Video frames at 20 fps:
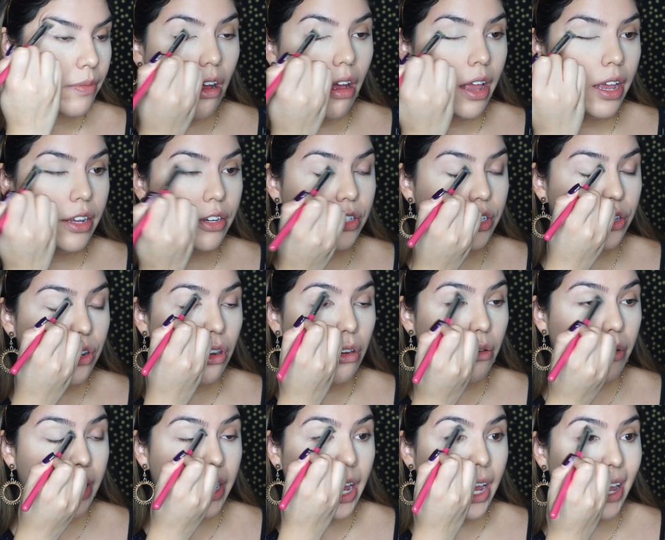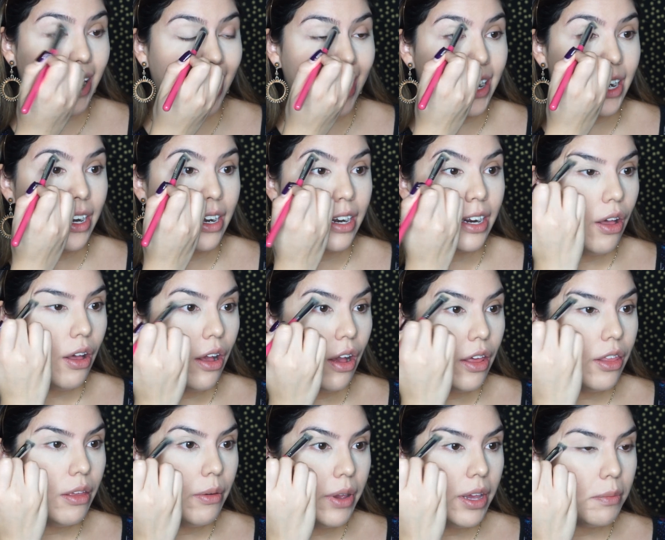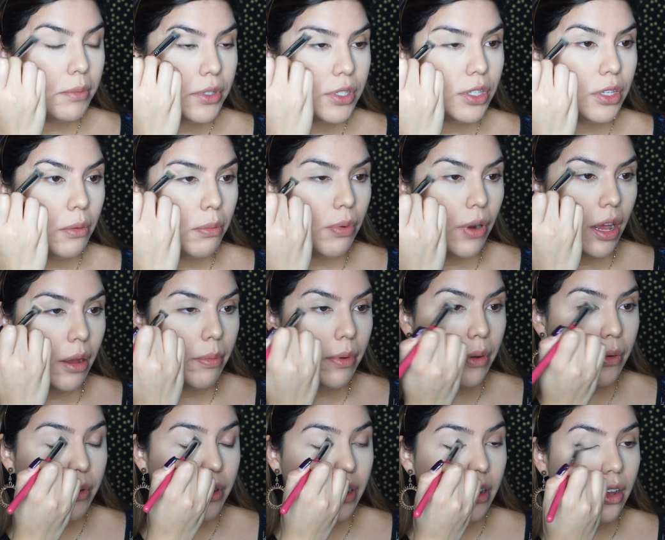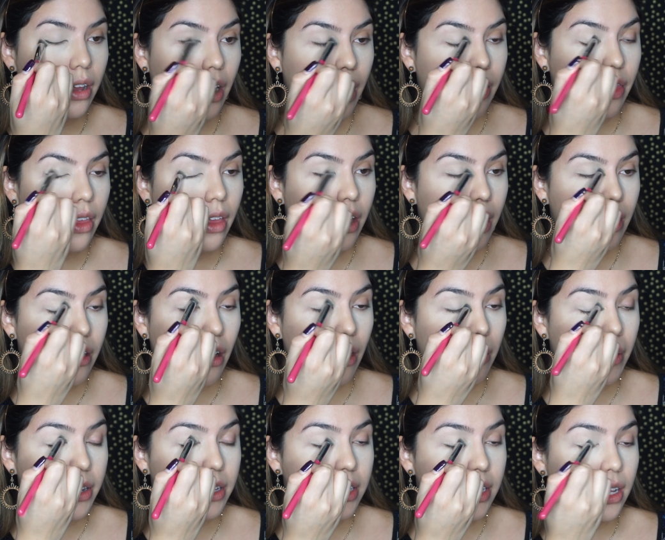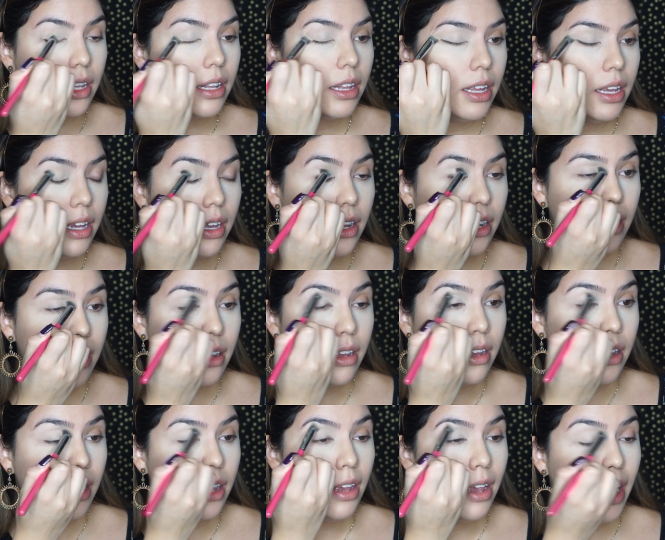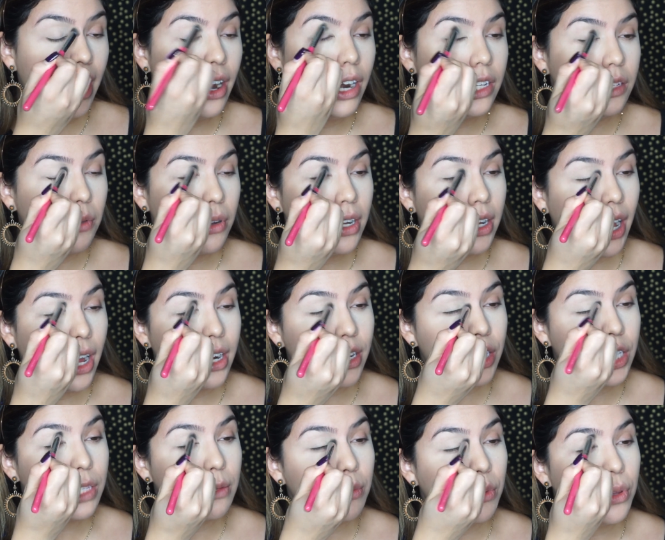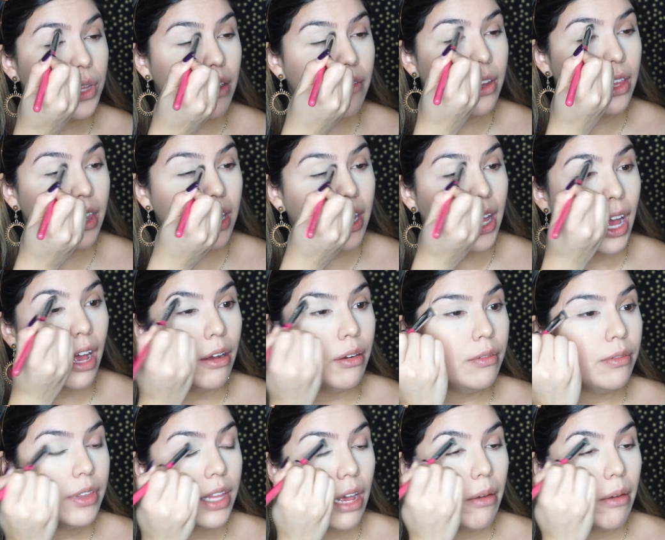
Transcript: I usually go and I add it all the way up to the brow bone and then all the way to the lid, and just want to kind of smooth everything out.